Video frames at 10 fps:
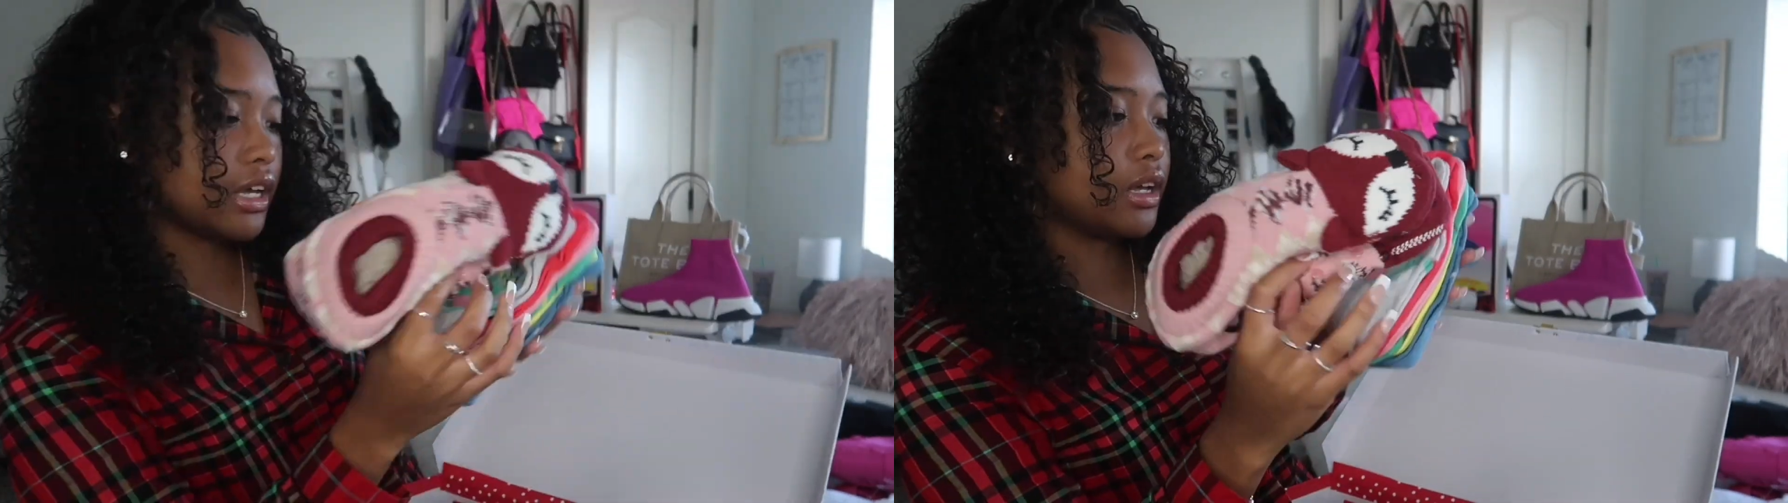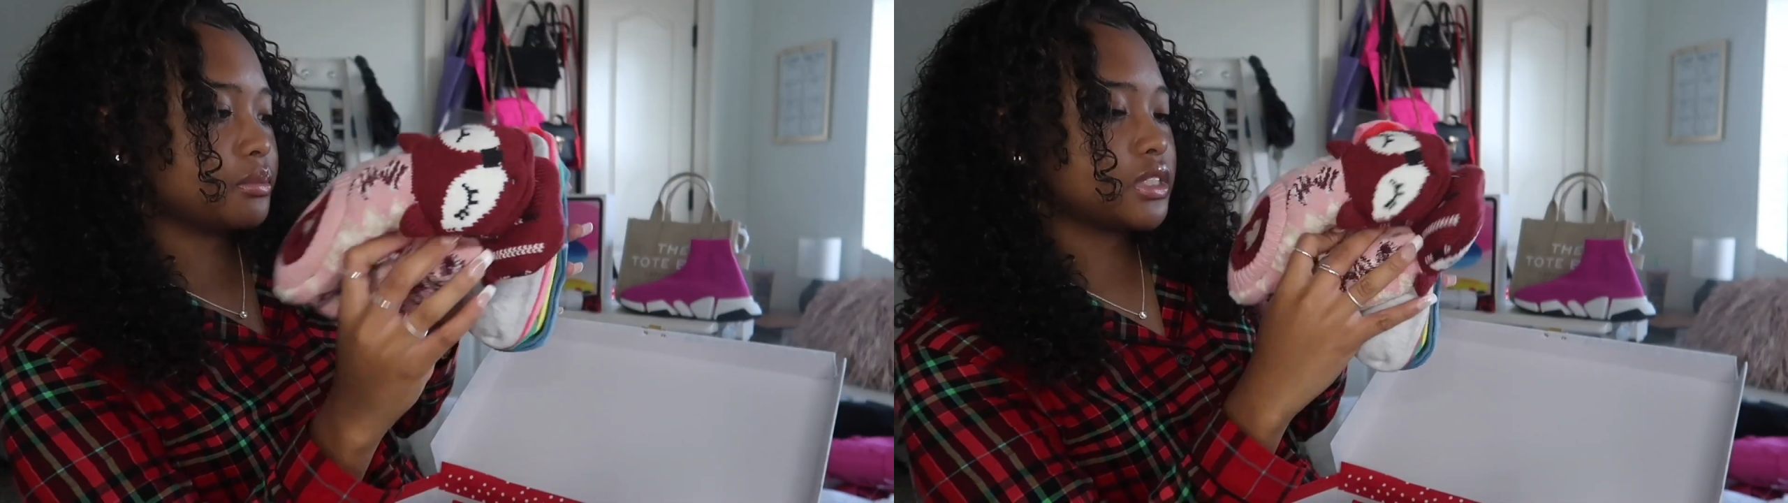
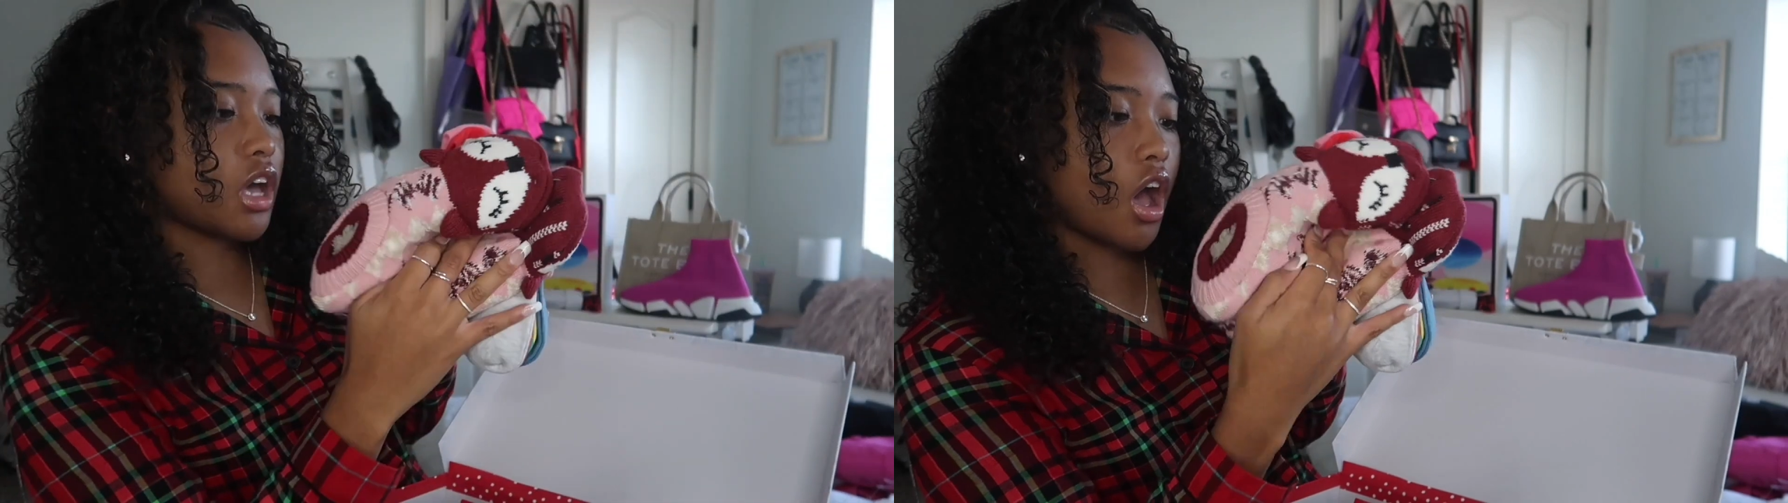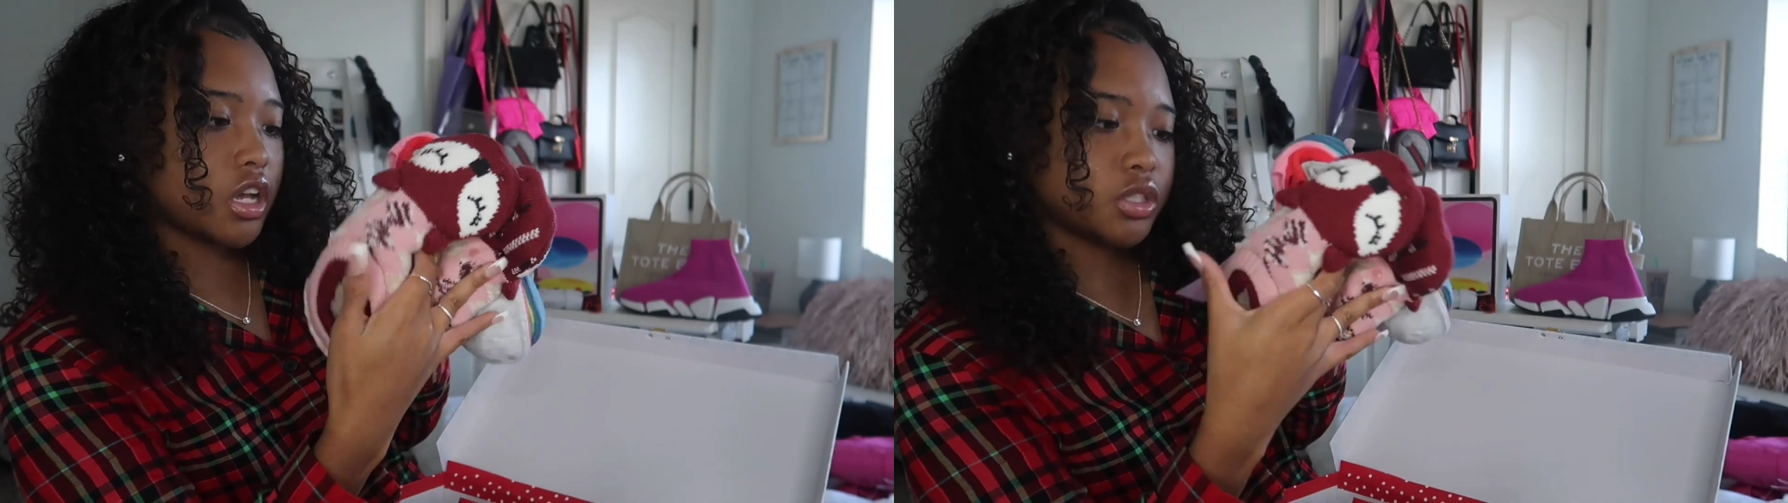Some
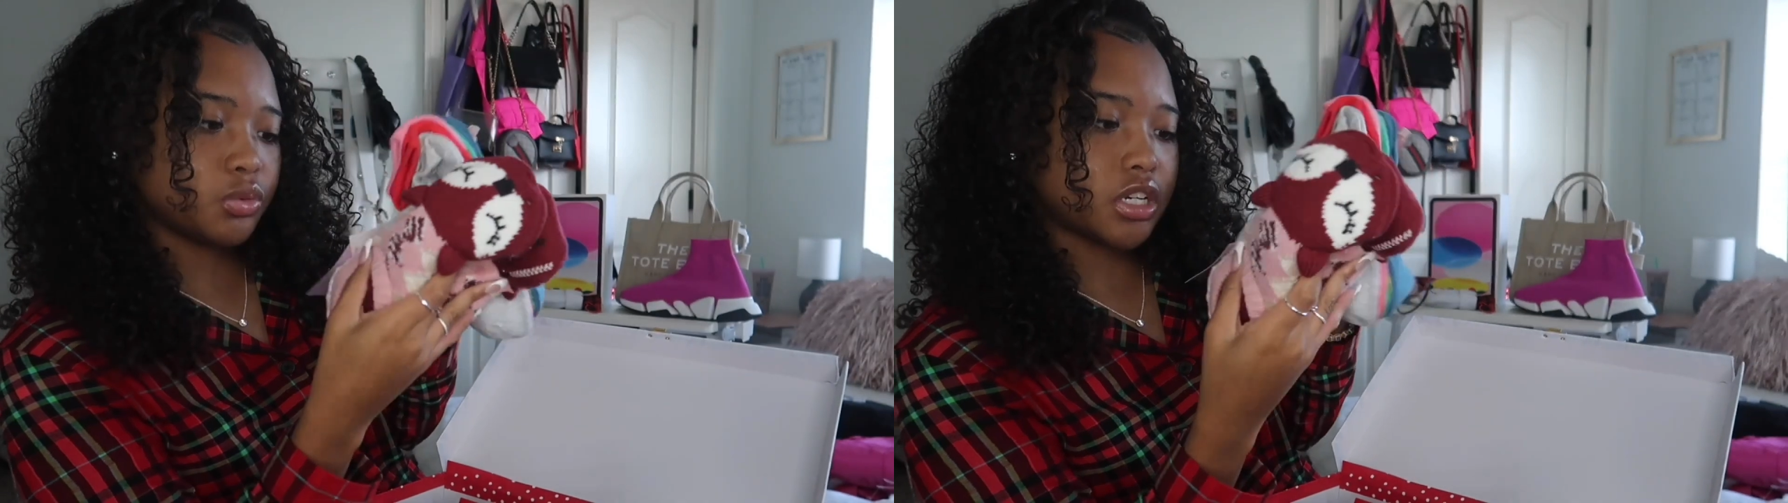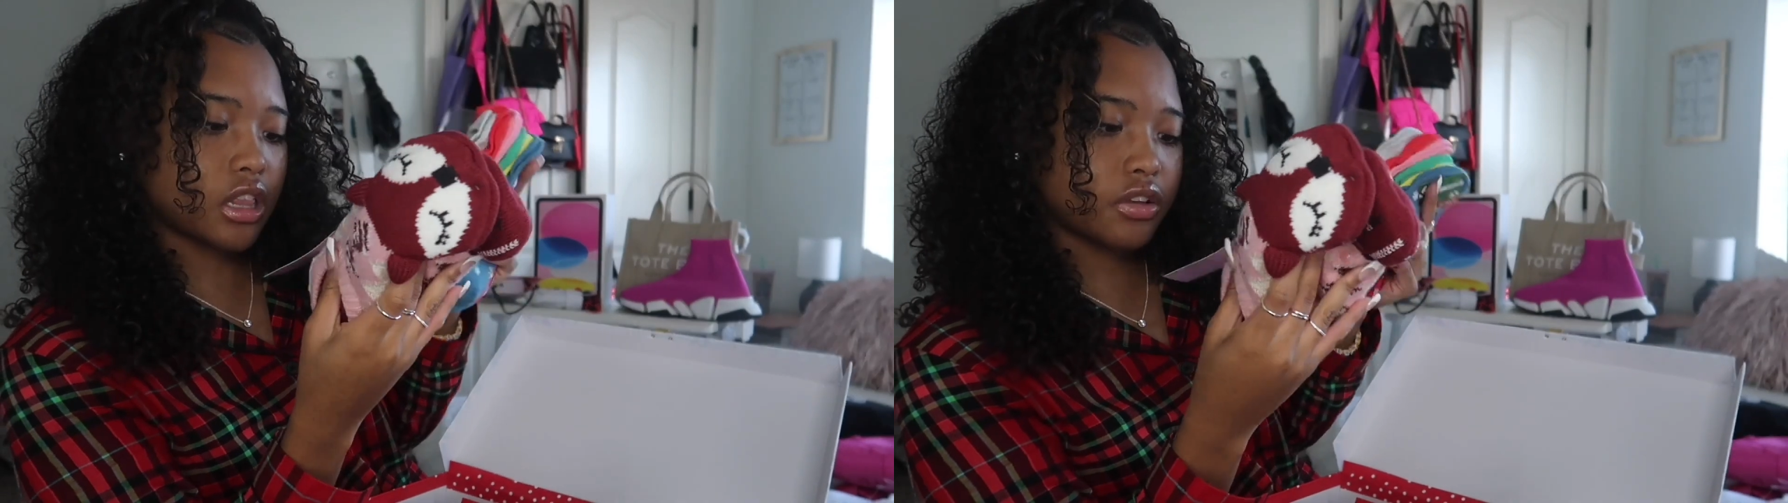socks,
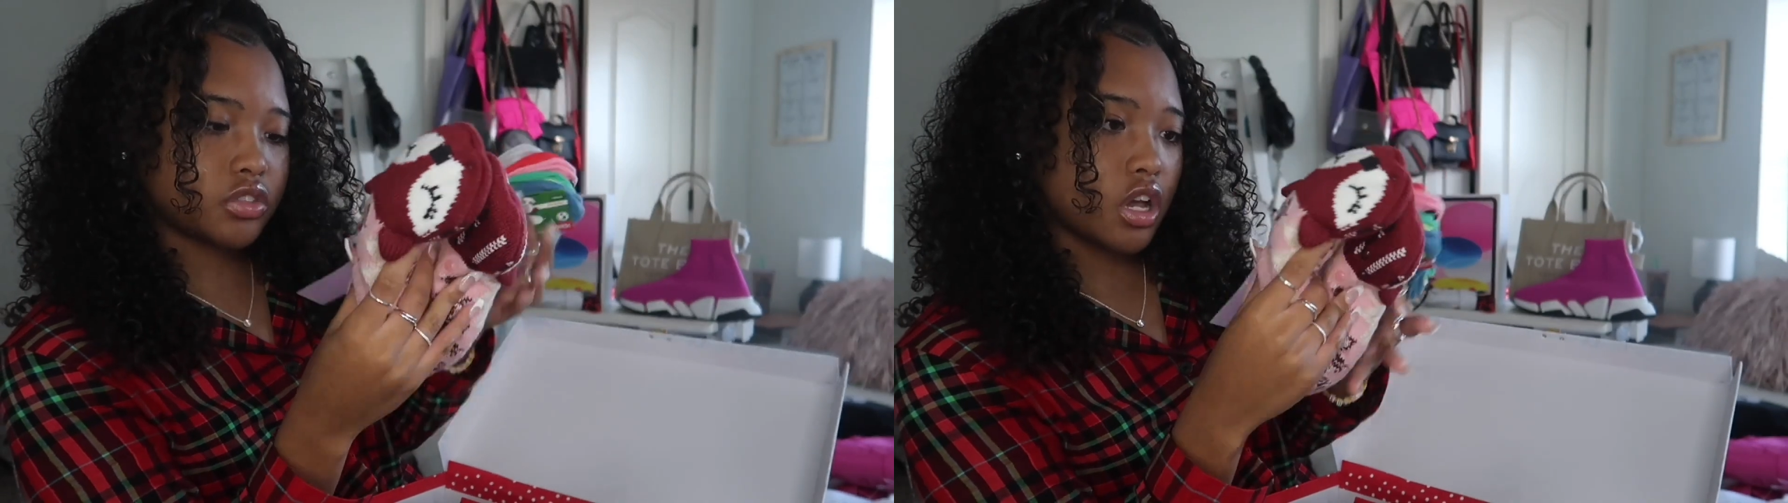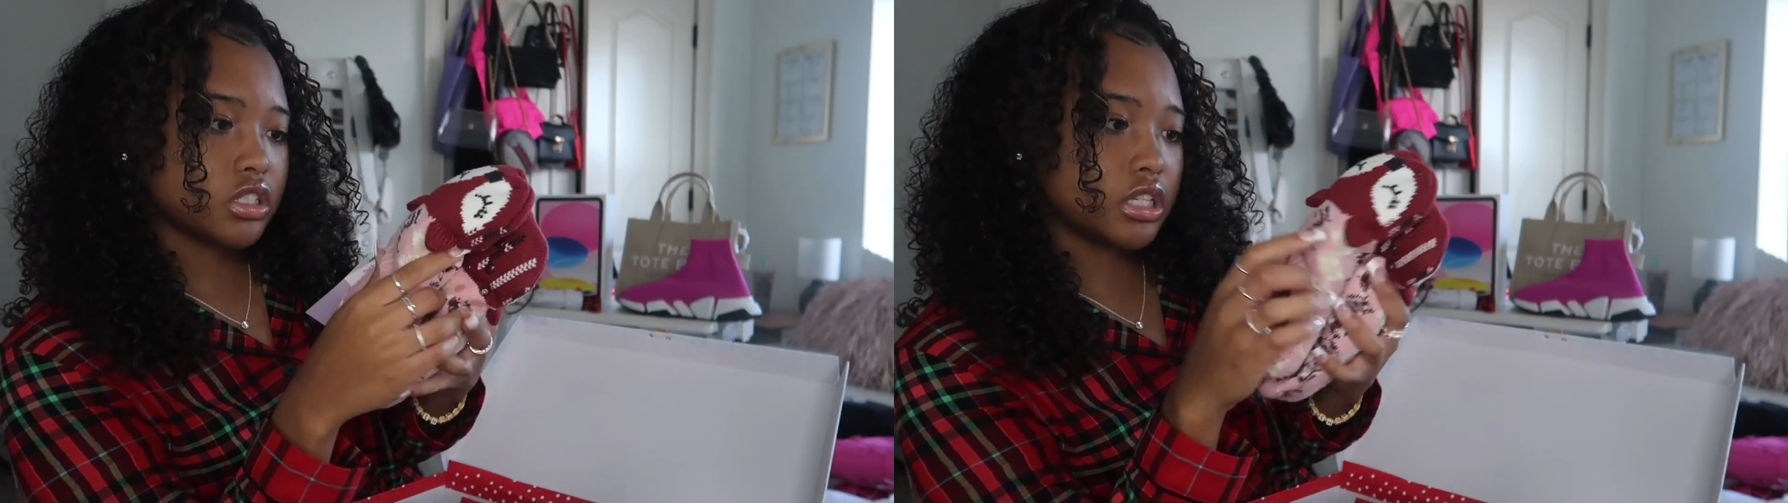which I love socks.